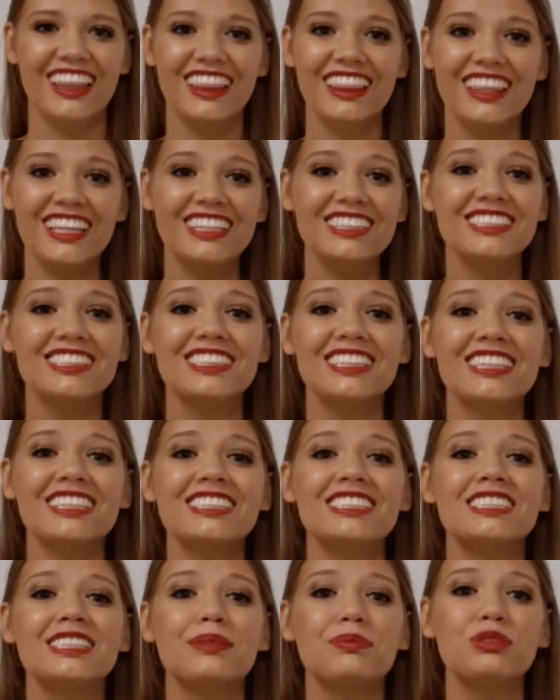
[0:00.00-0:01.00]
These
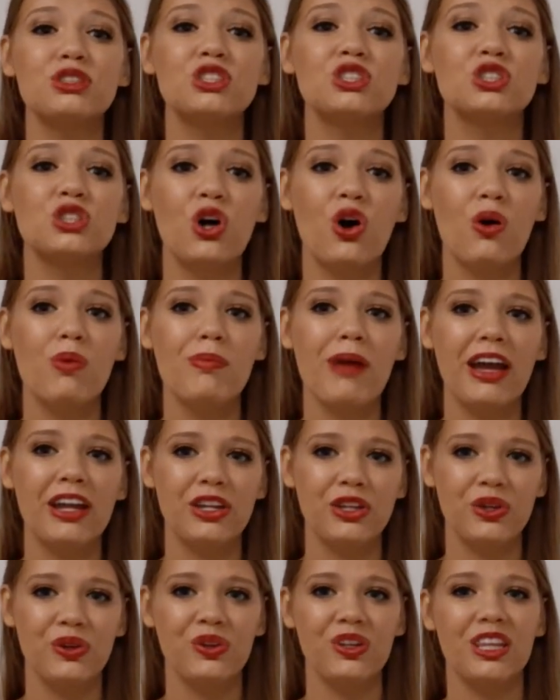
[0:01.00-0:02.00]
things seem so
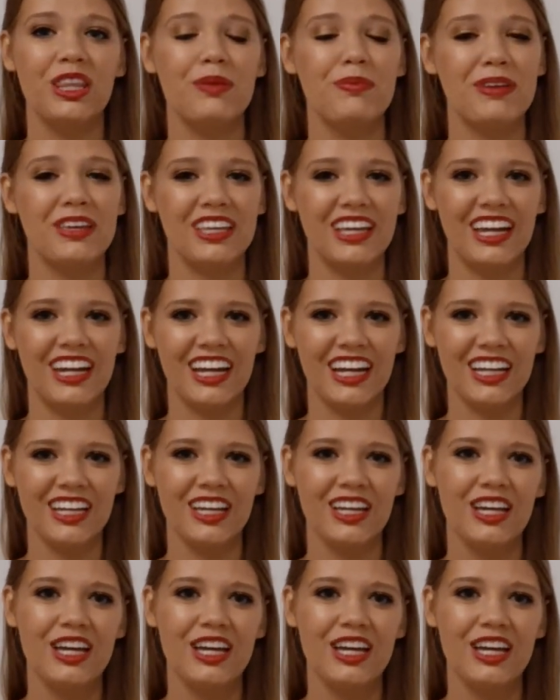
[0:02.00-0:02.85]
minute in the beginning,